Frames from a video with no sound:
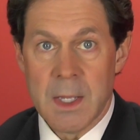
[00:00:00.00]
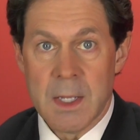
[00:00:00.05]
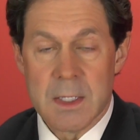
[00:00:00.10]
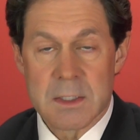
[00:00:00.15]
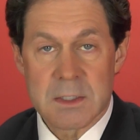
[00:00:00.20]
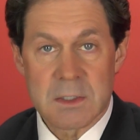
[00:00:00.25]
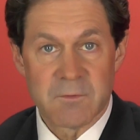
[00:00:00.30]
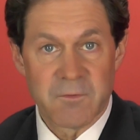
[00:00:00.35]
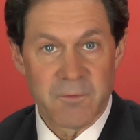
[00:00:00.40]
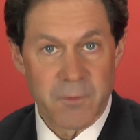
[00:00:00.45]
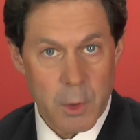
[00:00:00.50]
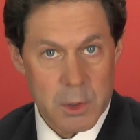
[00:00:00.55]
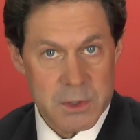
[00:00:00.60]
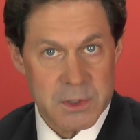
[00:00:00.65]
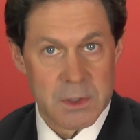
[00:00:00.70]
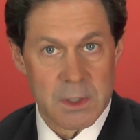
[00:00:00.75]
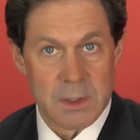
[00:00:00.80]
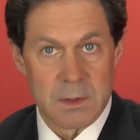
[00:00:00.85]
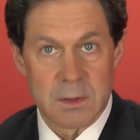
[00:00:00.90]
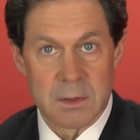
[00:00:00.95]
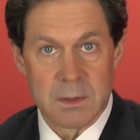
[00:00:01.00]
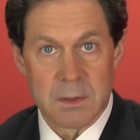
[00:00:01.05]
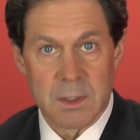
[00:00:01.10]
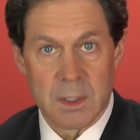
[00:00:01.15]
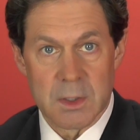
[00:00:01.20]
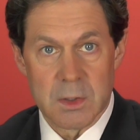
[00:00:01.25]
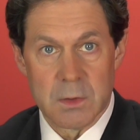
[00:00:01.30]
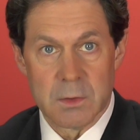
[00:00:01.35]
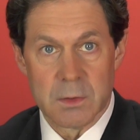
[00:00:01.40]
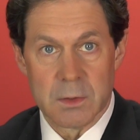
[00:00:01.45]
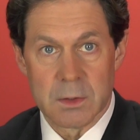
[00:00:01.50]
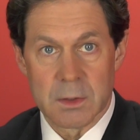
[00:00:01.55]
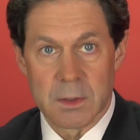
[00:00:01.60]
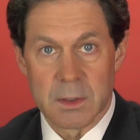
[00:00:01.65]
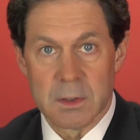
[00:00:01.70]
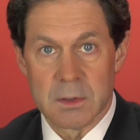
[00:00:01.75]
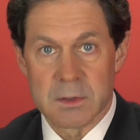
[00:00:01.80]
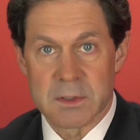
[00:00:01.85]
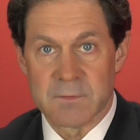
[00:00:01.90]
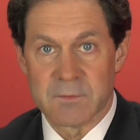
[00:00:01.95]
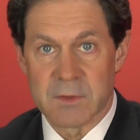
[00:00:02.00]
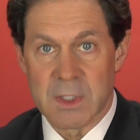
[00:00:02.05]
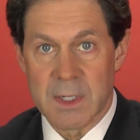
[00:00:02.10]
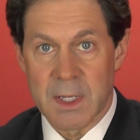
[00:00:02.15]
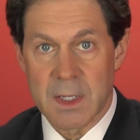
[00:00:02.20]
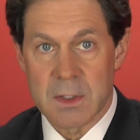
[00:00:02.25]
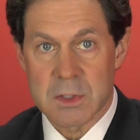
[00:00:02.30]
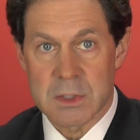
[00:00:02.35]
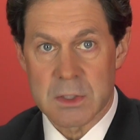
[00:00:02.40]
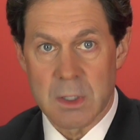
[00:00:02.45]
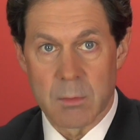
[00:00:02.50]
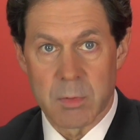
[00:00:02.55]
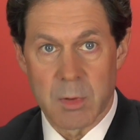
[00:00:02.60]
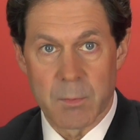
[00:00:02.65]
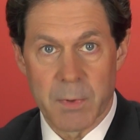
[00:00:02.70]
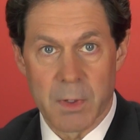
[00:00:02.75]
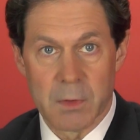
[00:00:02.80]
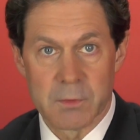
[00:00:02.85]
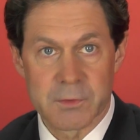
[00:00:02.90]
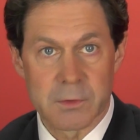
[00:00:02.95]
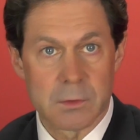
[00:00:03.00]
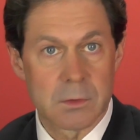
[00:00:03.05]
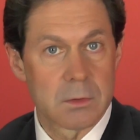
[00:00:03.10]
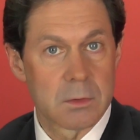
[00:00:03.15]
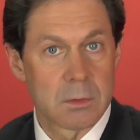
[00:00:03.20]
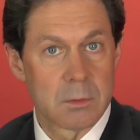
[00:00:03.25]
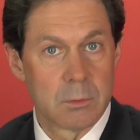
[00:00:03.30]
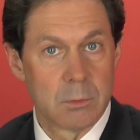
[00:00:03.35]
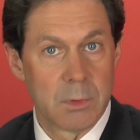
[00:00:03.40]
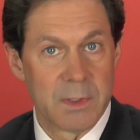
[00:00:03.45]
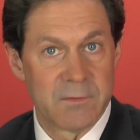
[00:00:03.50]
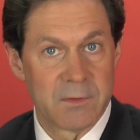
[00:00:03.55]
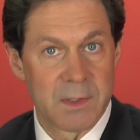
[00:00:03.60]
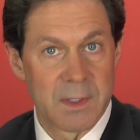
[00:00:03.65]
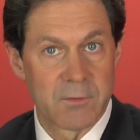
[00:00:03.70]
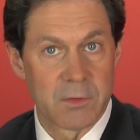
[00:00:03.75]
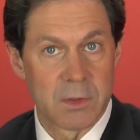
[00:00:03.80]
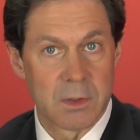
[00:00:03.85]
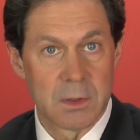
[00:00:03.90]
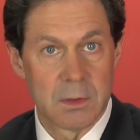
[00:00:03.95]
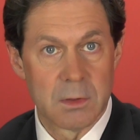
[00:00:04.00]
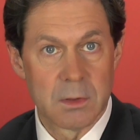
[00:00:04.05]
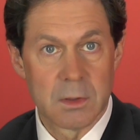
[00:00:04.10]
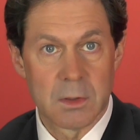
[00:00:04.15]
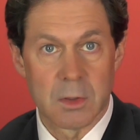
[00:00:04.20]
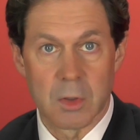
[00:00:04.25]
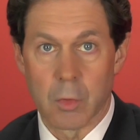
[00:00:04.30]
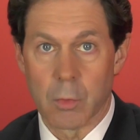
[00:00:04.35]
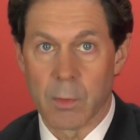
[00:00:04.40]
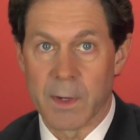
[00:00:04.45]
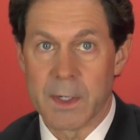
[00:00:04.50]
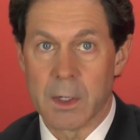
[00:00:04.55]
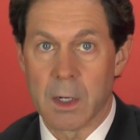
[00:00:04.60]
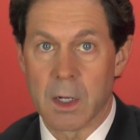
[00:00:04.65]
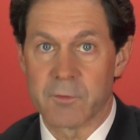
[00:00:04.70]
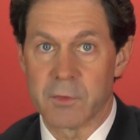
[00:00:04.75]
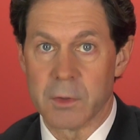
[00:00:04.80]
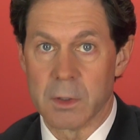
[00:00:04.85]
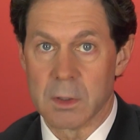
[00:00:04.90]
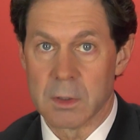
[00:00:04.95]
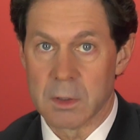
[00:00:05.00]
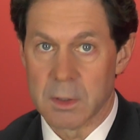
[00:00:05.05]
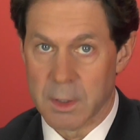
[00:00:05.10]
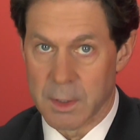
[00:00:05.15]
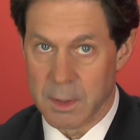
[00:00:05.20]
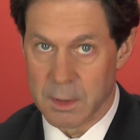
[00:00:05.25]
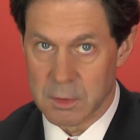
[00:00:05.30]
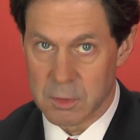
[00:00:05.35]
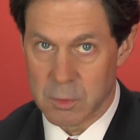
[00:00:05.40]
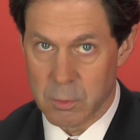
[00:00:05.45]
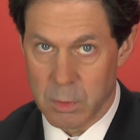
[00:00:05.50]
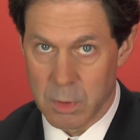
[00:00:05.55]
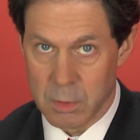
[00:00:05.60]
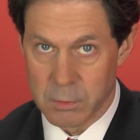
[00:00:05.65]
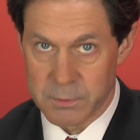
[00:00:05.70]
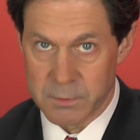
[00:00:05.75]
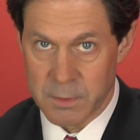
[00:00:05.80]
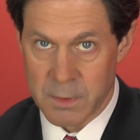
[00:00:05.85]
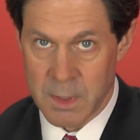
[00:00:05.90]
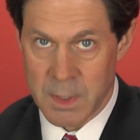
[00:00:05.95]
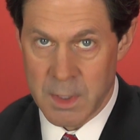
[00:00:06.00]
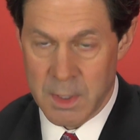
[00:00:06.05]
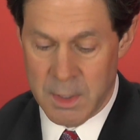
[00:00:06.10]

It's unfortunate that union leaders have denounced our proposal We've given the union a great offer, end quote.